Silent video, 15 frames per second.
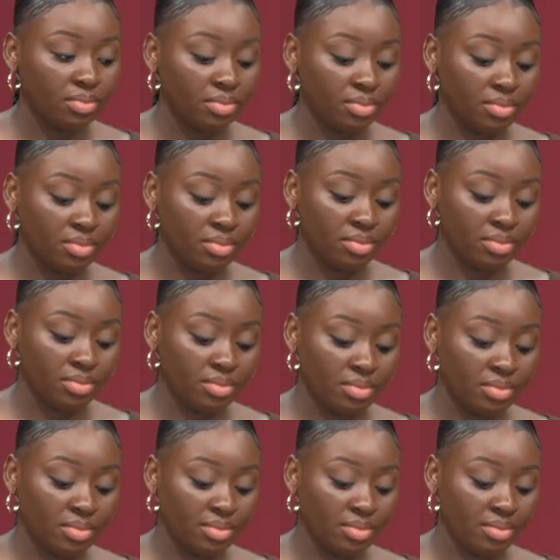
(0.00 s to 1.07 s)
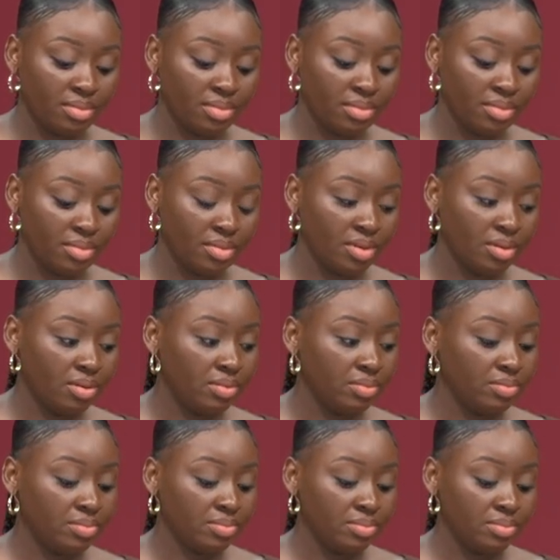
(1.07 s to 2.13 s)

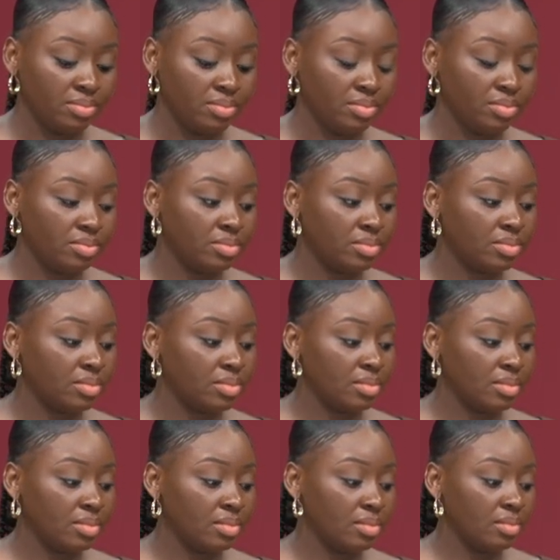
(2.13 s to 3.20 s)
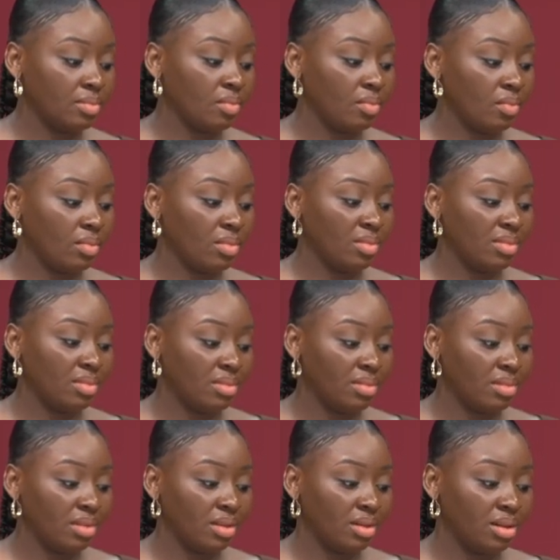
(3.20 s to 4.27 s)

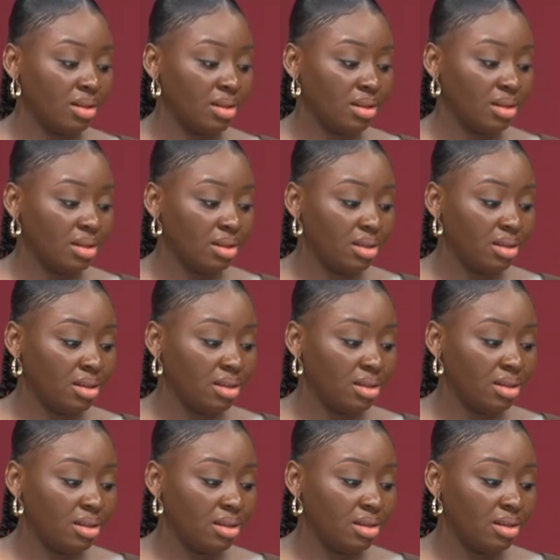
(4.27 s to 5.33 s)
The person shown says nothing.